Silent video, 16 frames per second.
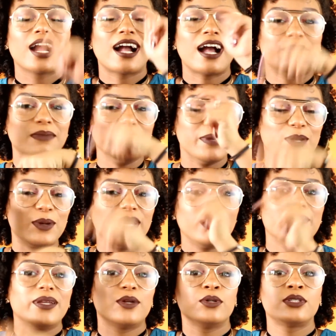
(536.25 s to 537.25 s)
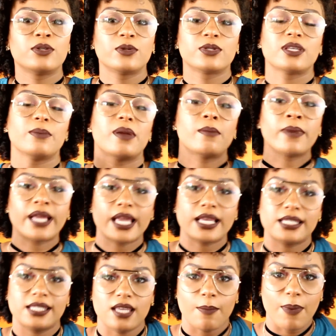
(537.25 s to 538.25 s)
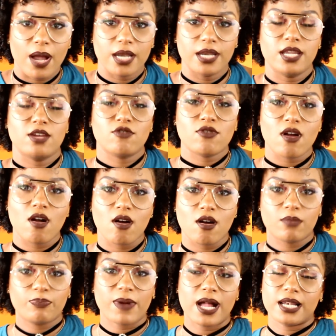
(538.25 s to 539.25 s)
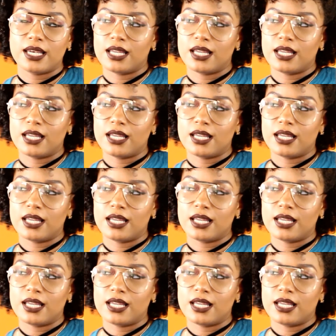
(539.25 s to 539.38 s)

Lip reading: comment below, let me know too, so member can see you on the road.